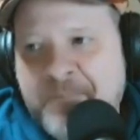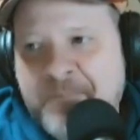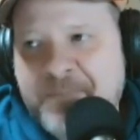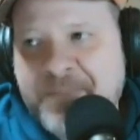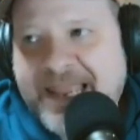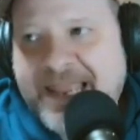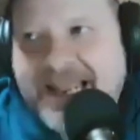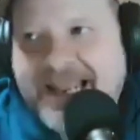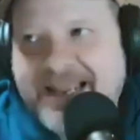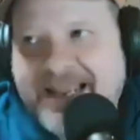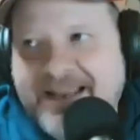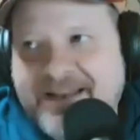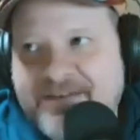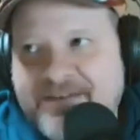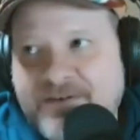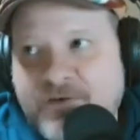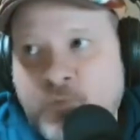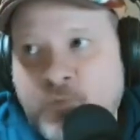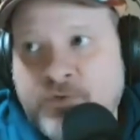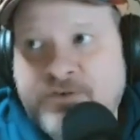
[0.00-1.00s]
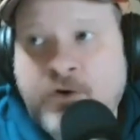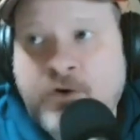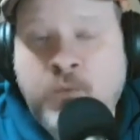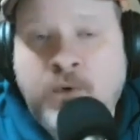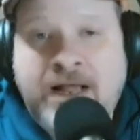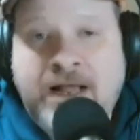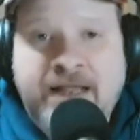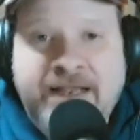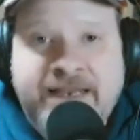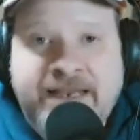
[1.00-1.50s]
And so
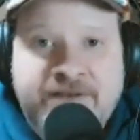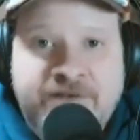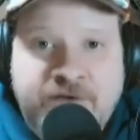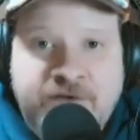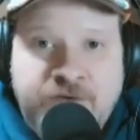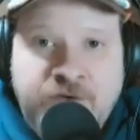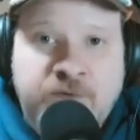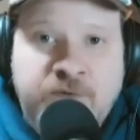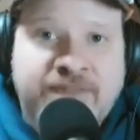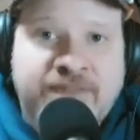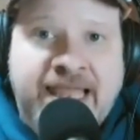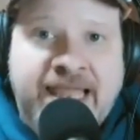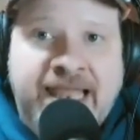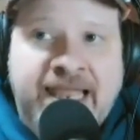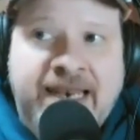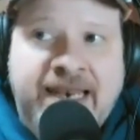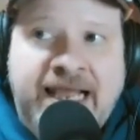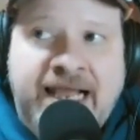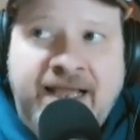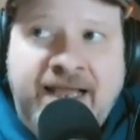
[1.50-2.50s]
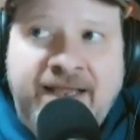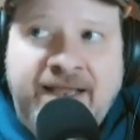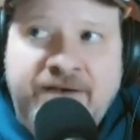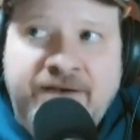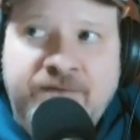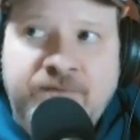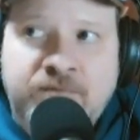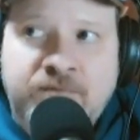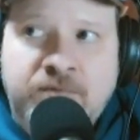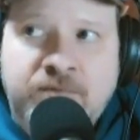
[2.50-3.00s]
while in so doing that,
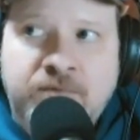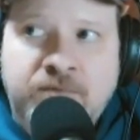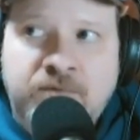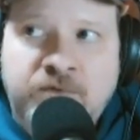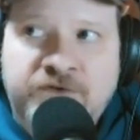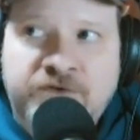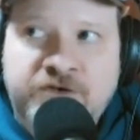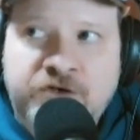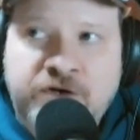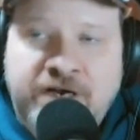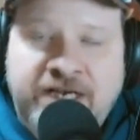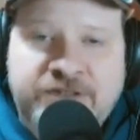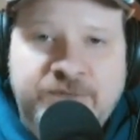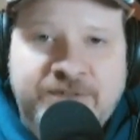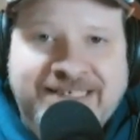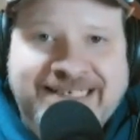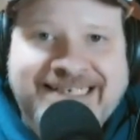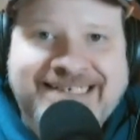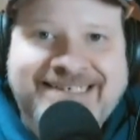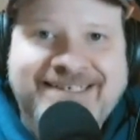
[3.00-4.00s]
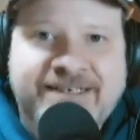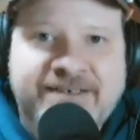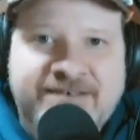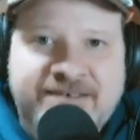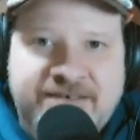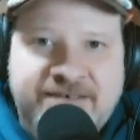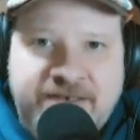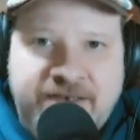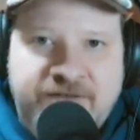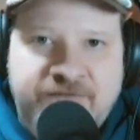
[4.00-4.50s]
I was a graduate teaching
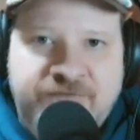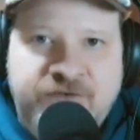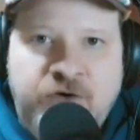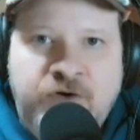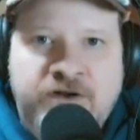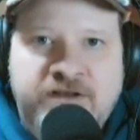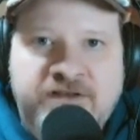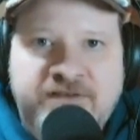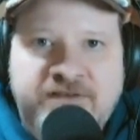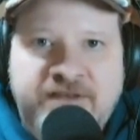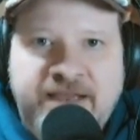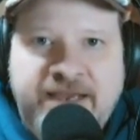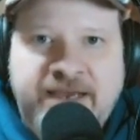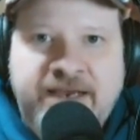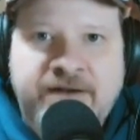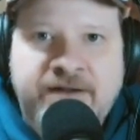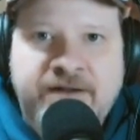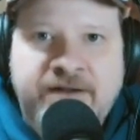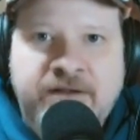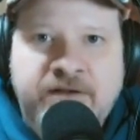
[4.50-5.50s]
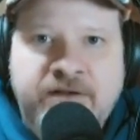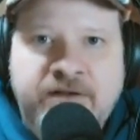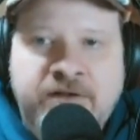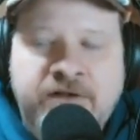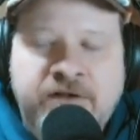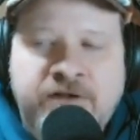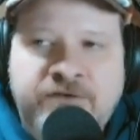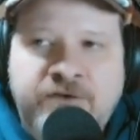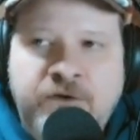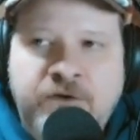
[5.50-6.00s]
assistant at Florida State.
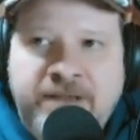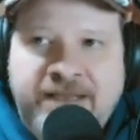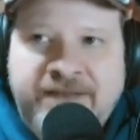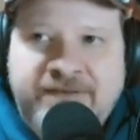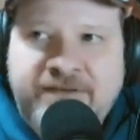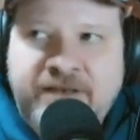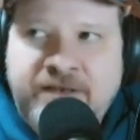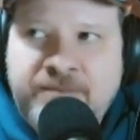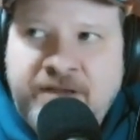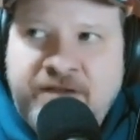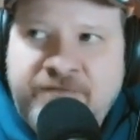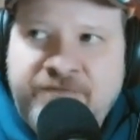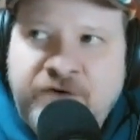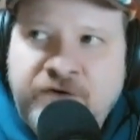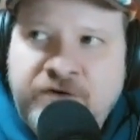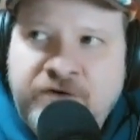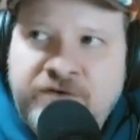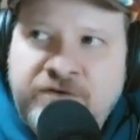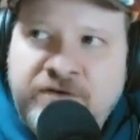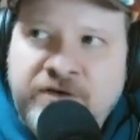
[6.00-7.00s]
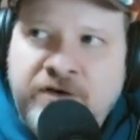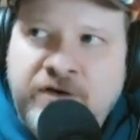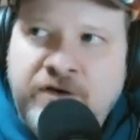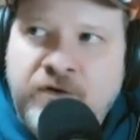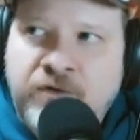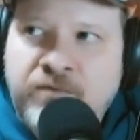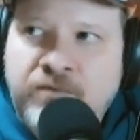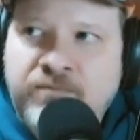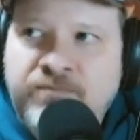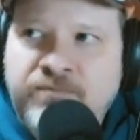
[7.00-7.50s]
So basically, my first,
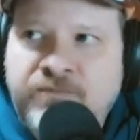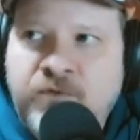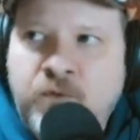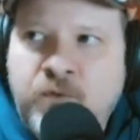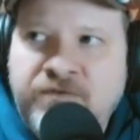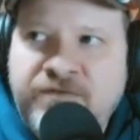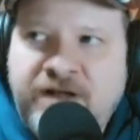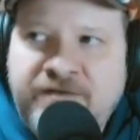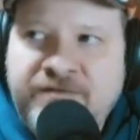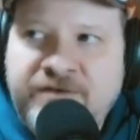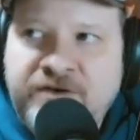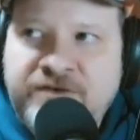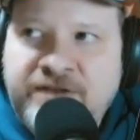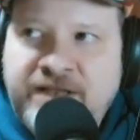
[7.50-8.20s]
4 or 5 years